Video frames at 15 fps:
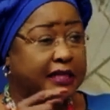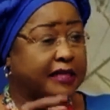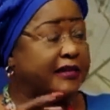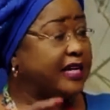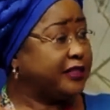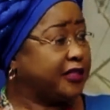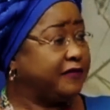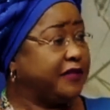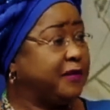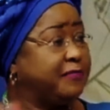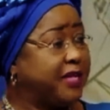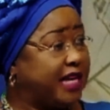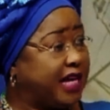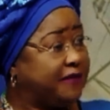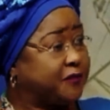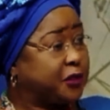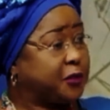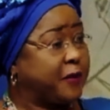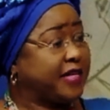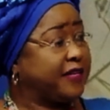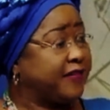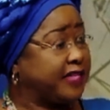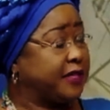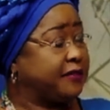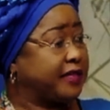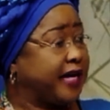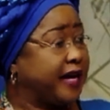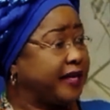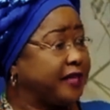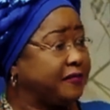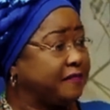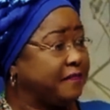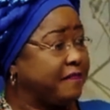The rest of them, they left with whatever they could carry.